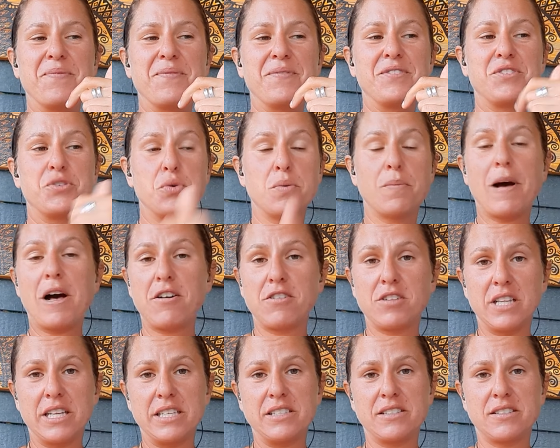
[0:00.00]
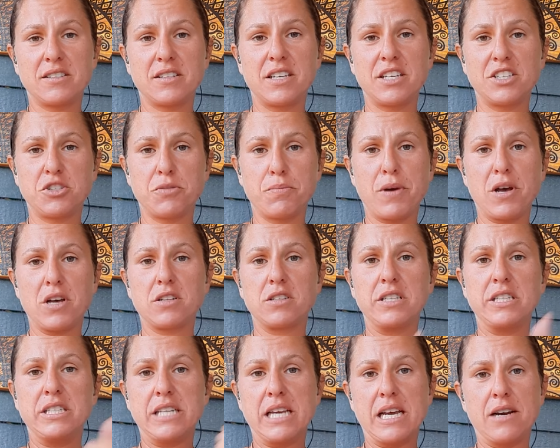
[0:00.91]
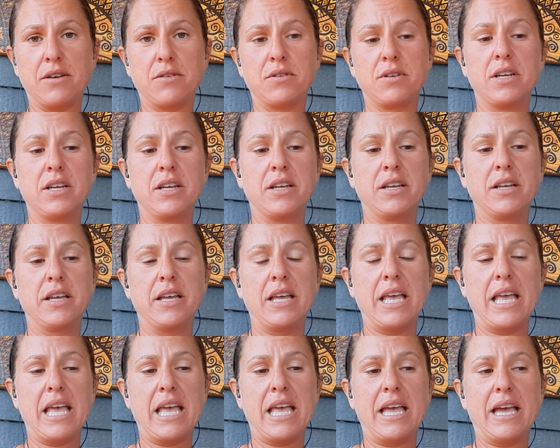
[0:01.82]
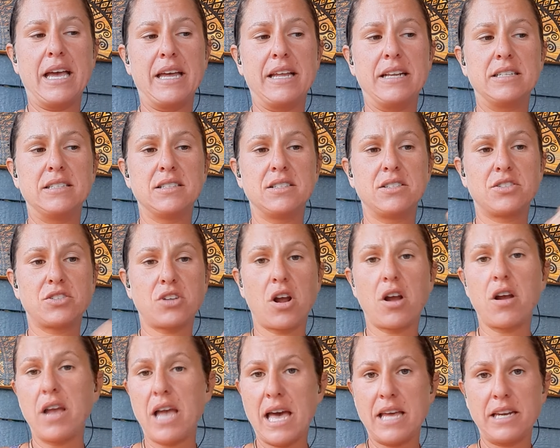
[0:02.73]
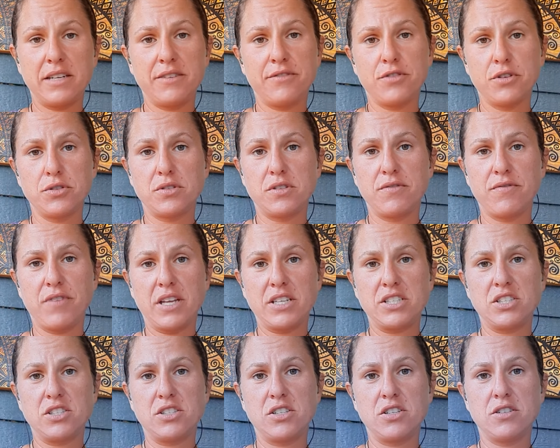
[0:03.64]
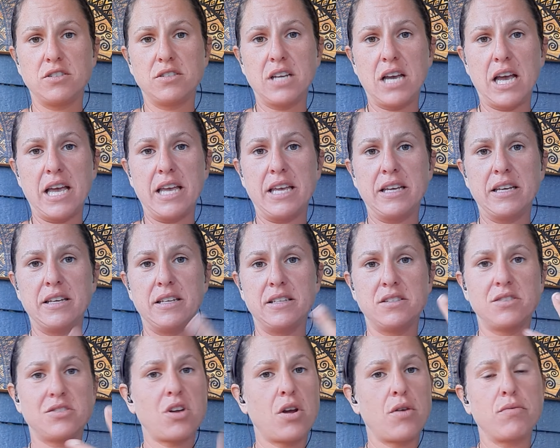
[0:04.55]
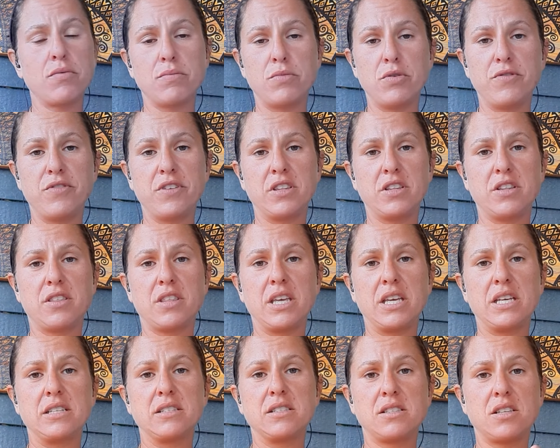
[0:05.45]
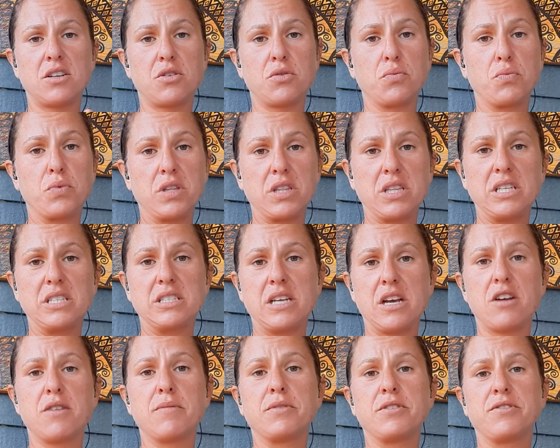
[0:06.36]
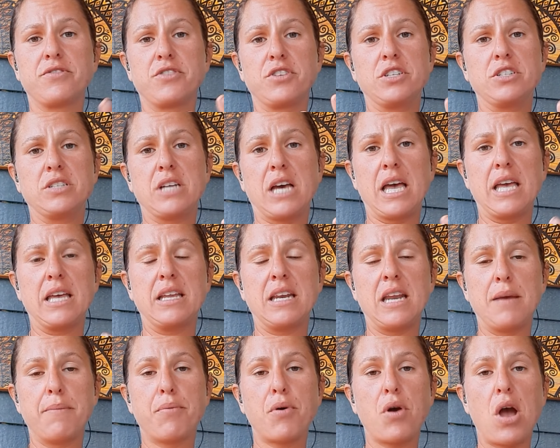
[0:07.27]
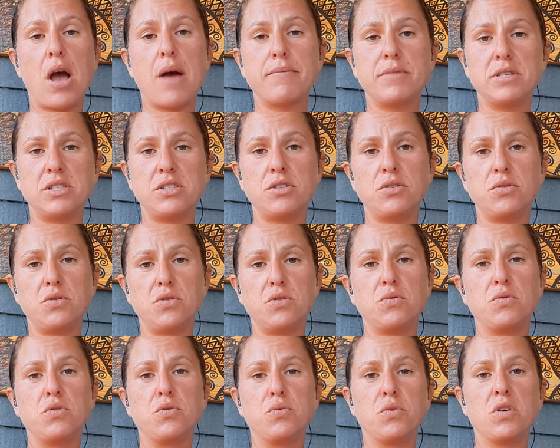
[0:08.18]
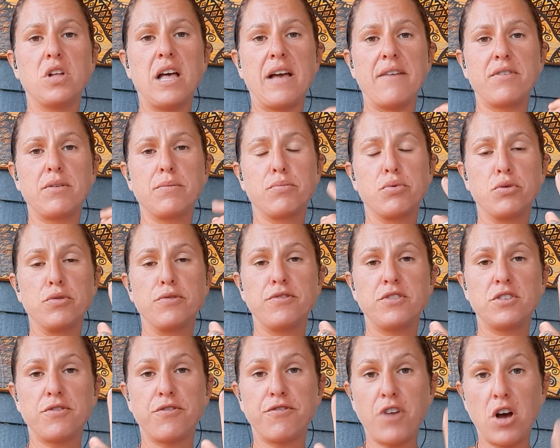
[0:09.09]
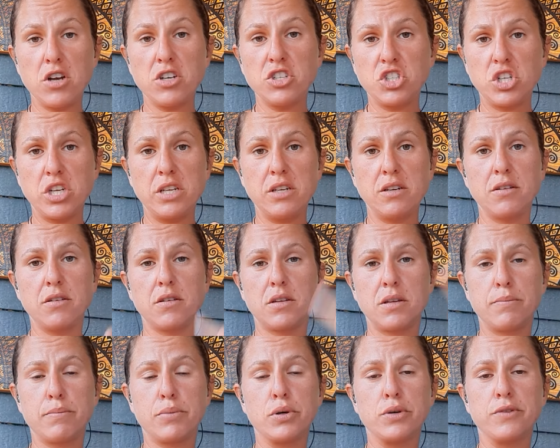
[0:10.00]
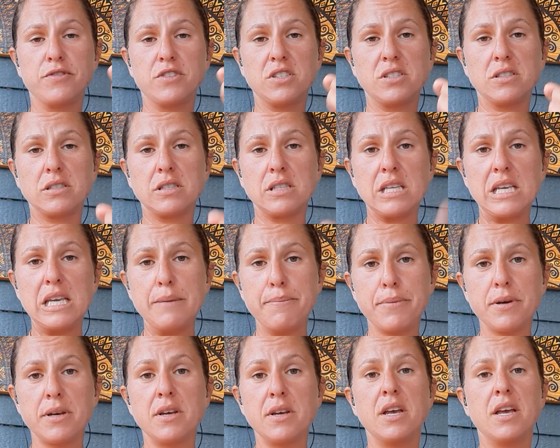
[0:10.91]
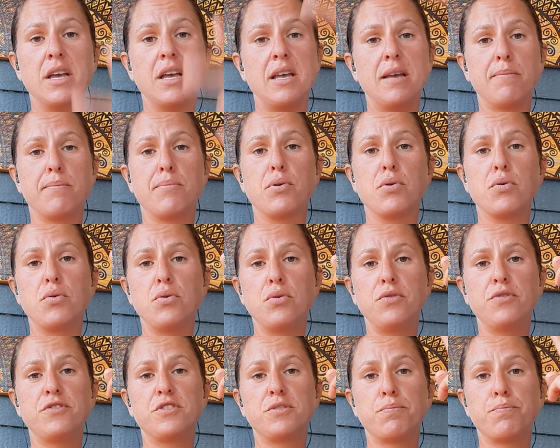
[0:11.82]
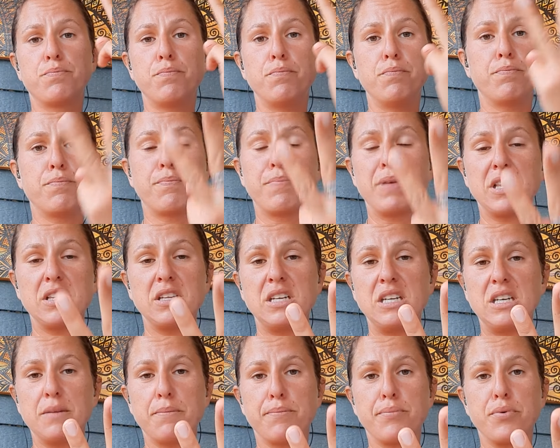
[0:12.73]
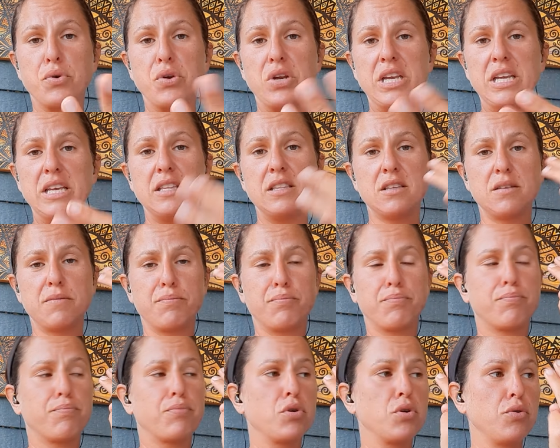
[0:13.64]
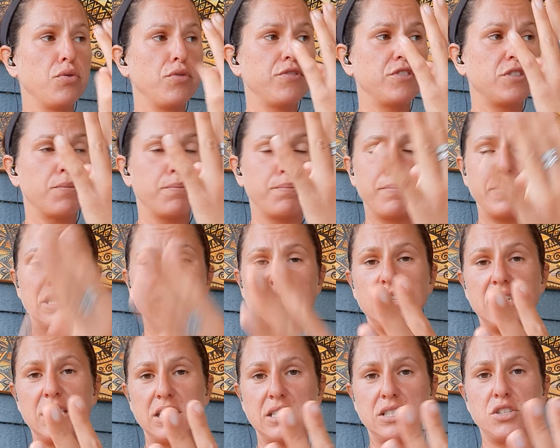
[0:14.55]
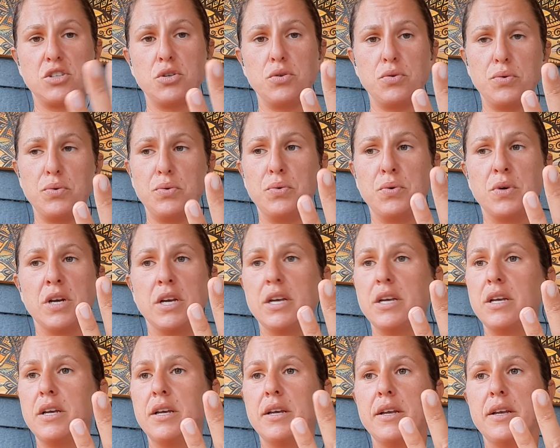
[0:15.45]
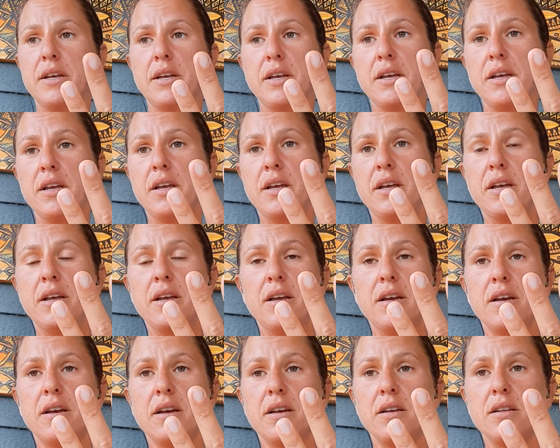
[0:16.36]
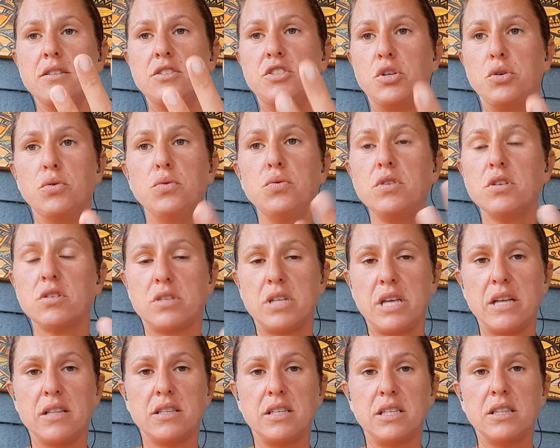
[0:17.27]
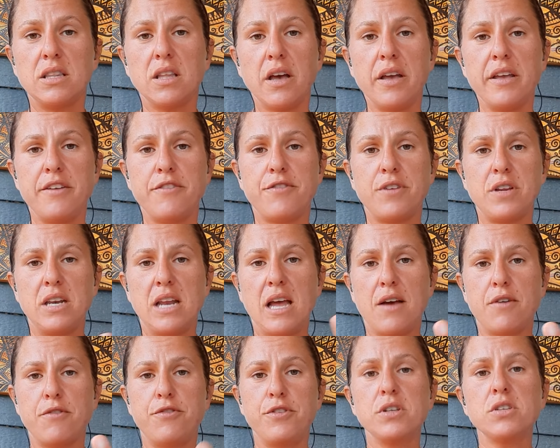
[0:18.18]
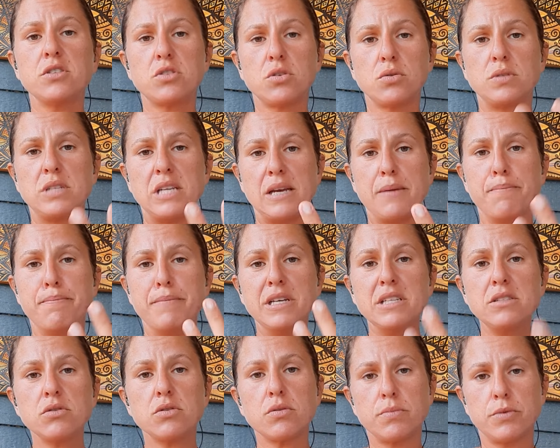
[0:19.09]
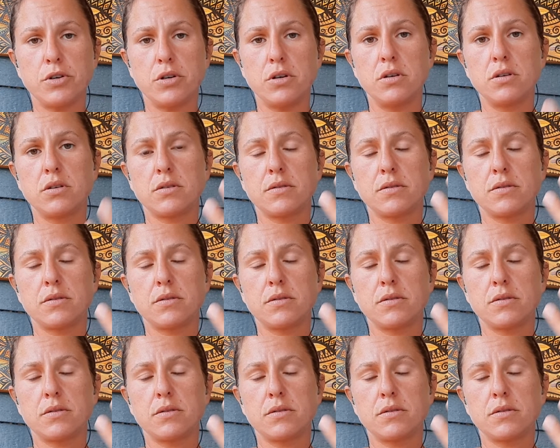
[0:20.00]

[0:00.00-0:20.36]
Do a bowel cleanse, get your butt cleaned out, and start adding fruits and veggies to your diet, and start removing the things that are really terrible for your diet. And I promise you, you will have improved function, improved sleep, improved ability to breathe, improved ability to do your daily life and not feel so damn miserable.